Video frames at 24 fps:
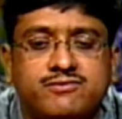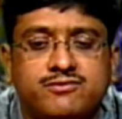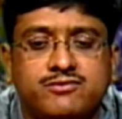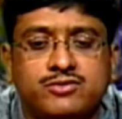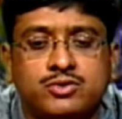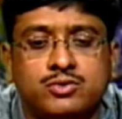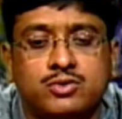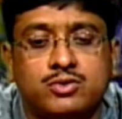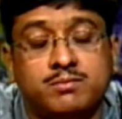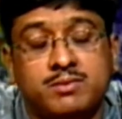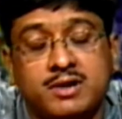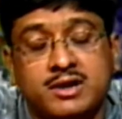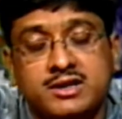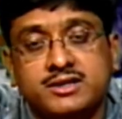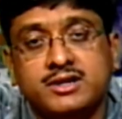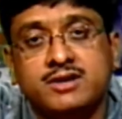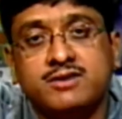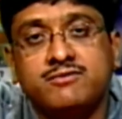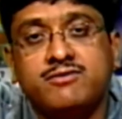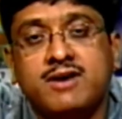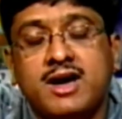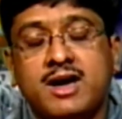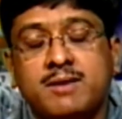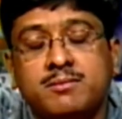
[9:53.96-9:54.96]
your built
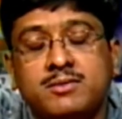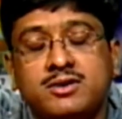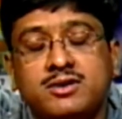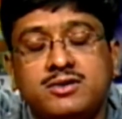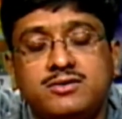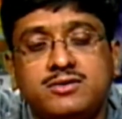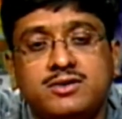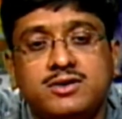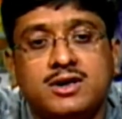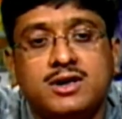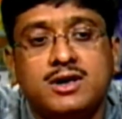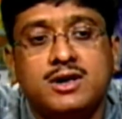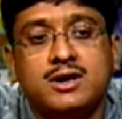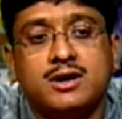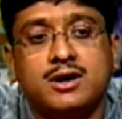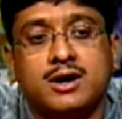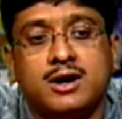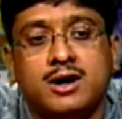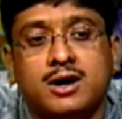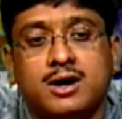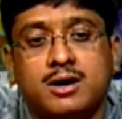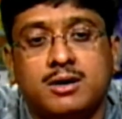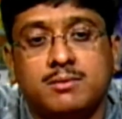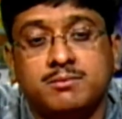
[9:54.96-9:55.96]
environment,
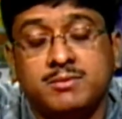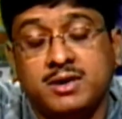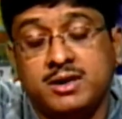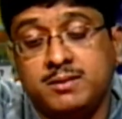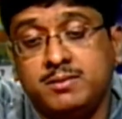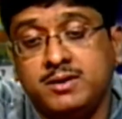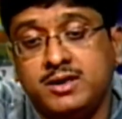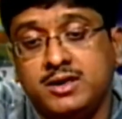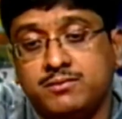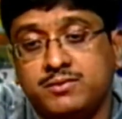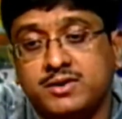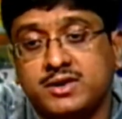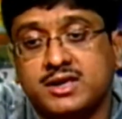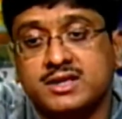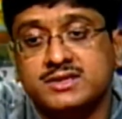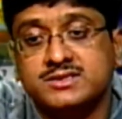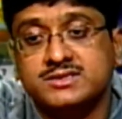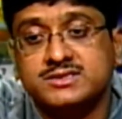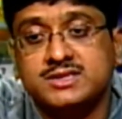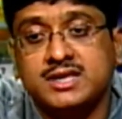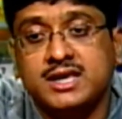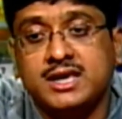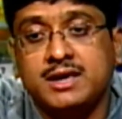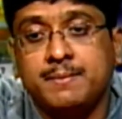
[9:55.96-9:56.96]
maybe we can
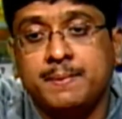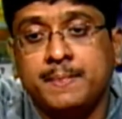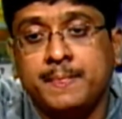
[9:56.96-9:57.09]
say